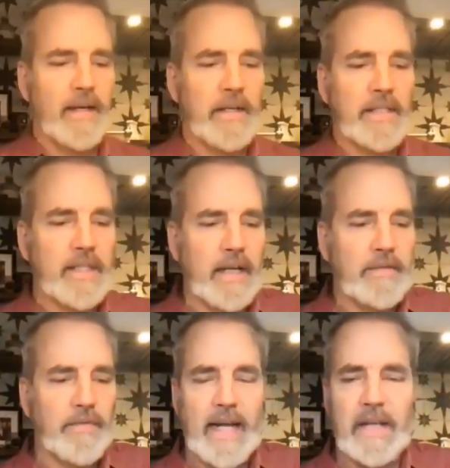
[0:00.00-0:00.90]
I
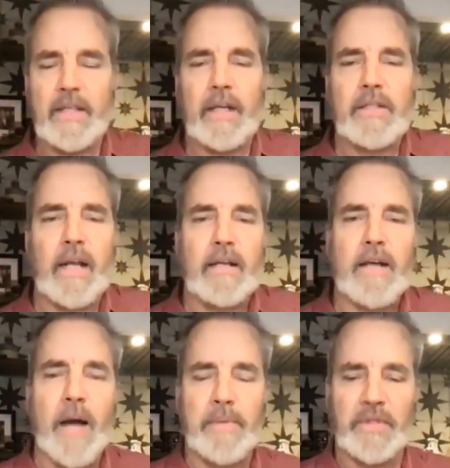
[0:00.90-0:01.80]
sent Vanessa 10
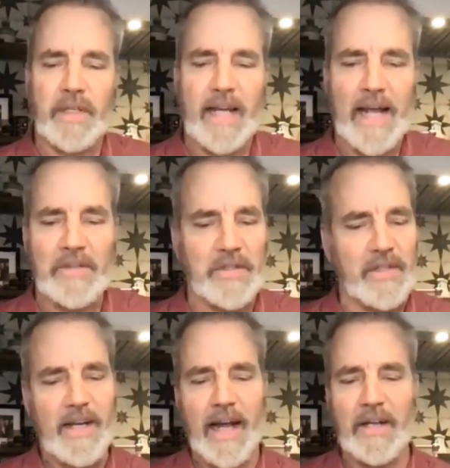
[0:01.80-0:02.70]
copies to
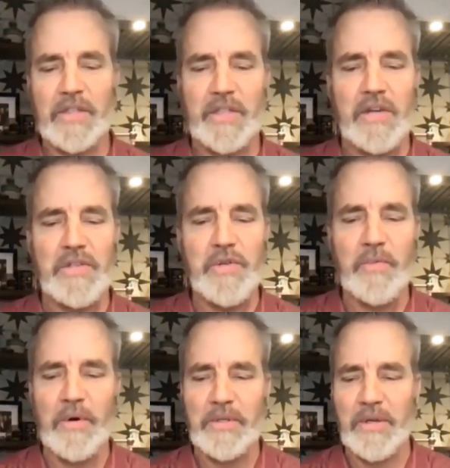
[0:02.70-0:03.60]
Kansas. I can send you
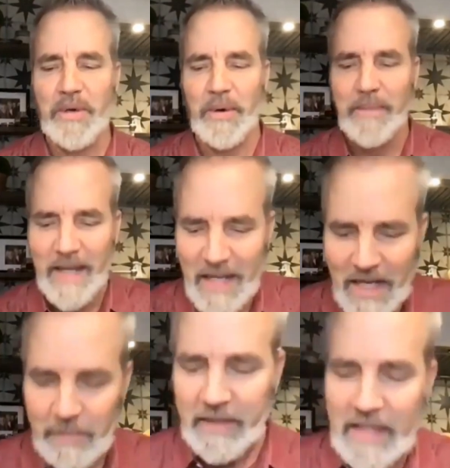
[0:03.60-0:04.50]
more too.
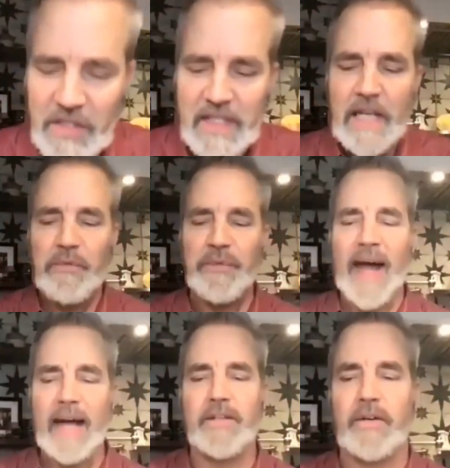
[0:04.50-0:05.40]
But the Z
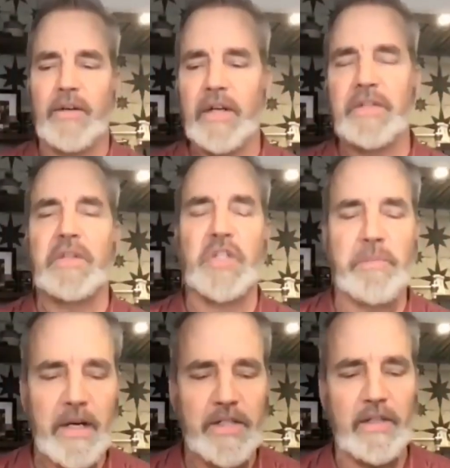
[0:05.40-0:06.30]
factor is the
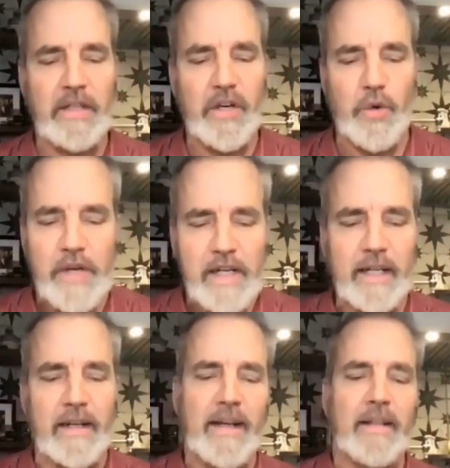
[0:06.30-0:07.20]
special
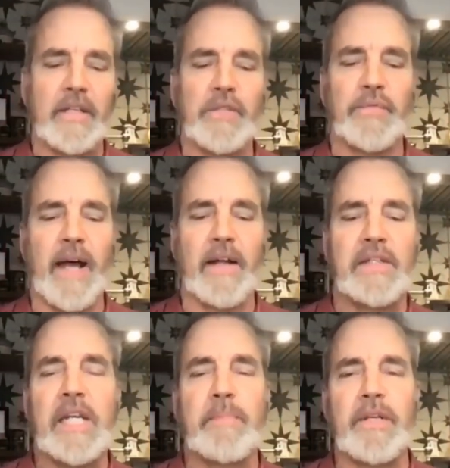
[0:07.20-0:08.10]
ingredient that's found
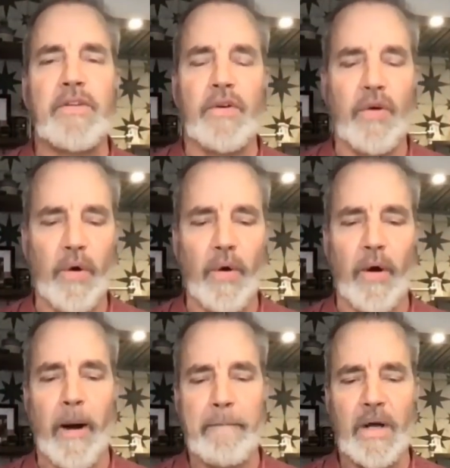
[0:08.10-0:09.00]
deep in your
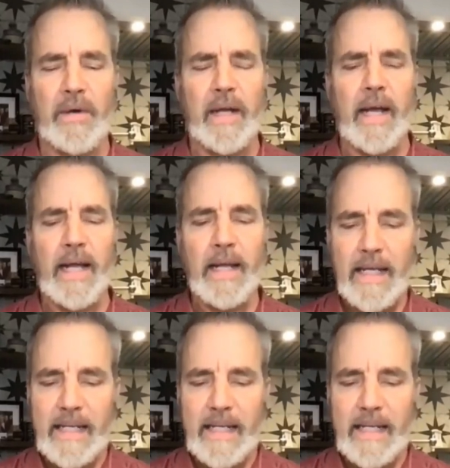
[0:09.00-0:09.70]
core, okay?